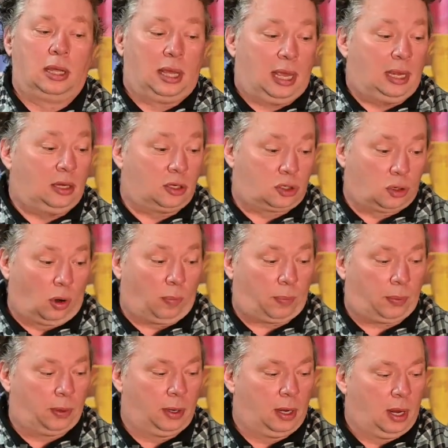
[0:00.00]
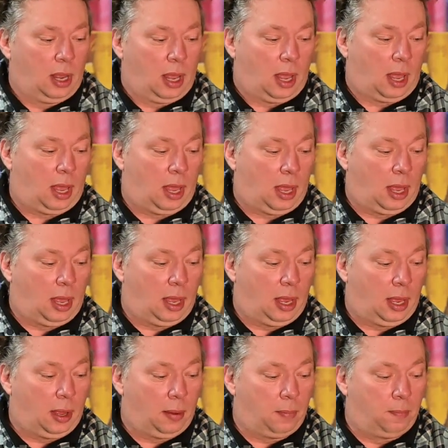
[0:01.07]
in the shop,
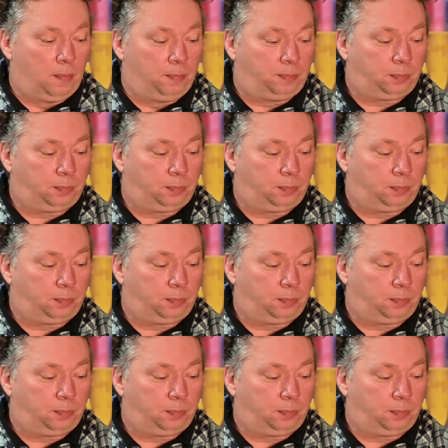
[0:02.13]
yeah,